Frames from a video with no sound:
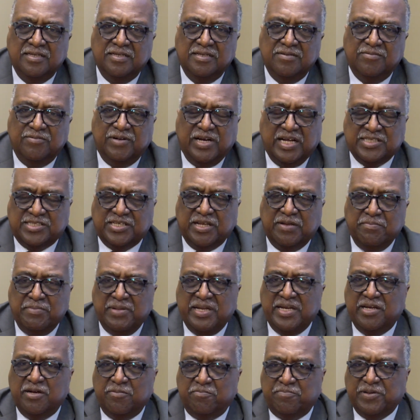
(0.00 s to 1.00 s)
When I say
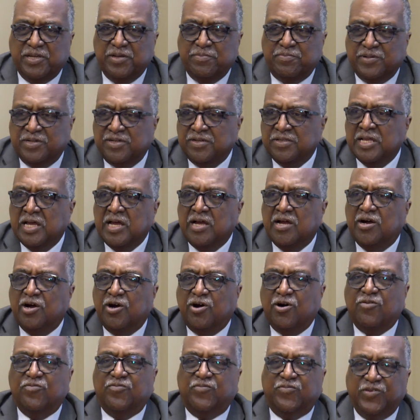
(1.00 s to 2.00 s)
many of people,
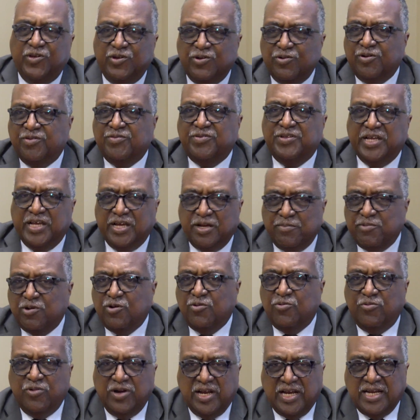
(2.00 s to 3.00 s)
a few of them
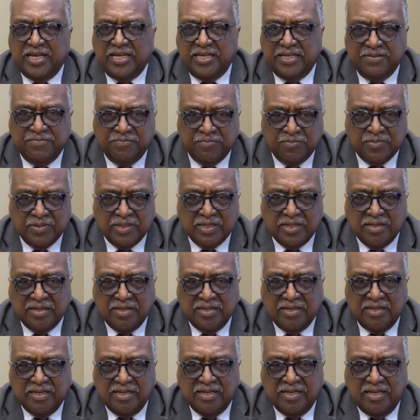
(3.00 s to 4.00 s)
who really
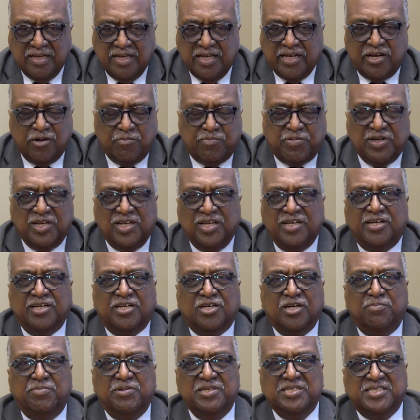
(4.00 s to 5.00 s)
in a
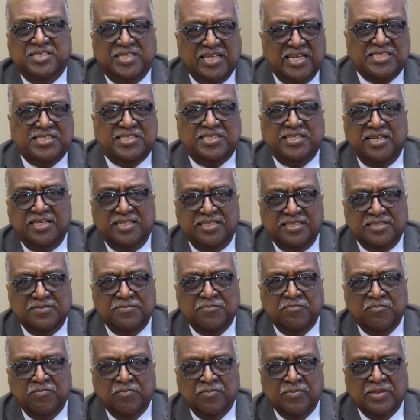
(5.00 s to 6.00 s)
political position
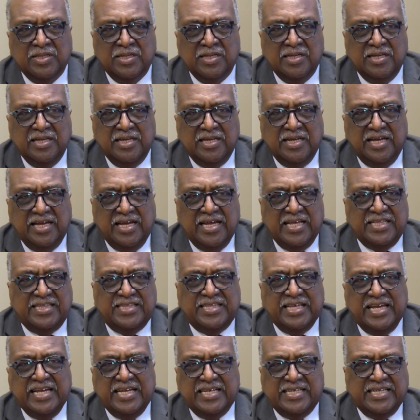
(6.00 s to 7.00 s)
and
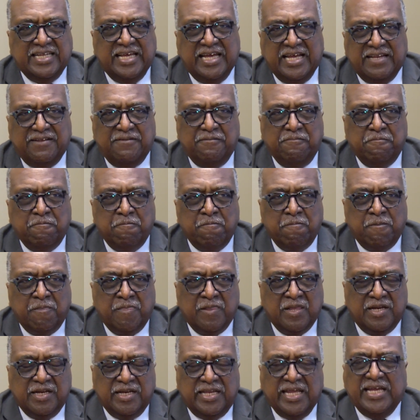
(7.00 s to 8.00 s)
think that
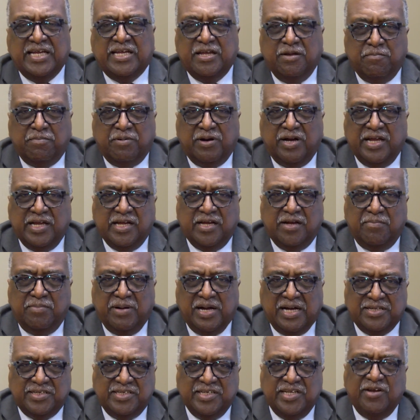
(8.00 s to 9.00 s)
they can bring
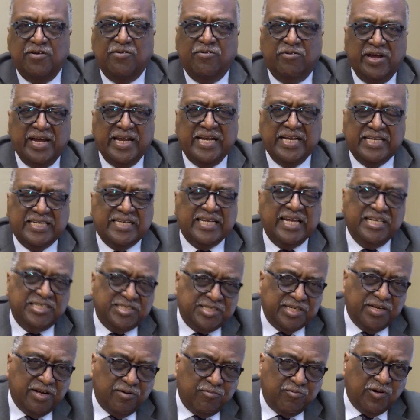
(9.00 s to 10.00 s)
about the
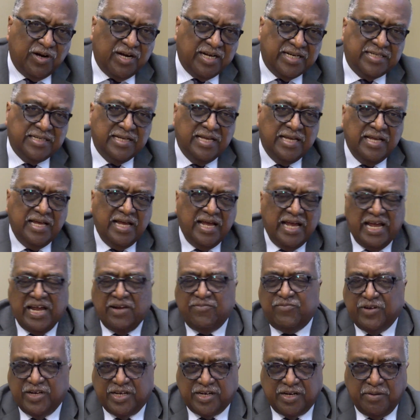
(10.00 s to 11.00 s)
eradication of what
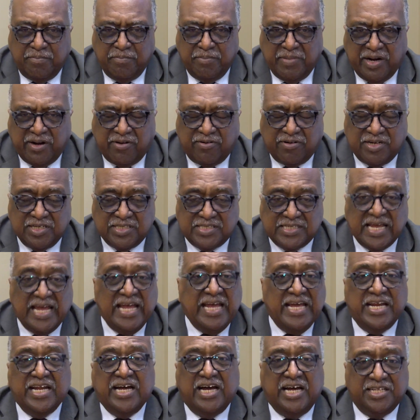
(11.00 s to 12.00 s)
African Americans
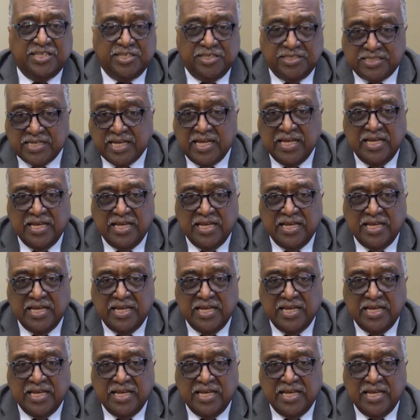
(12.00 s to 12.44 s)
and others,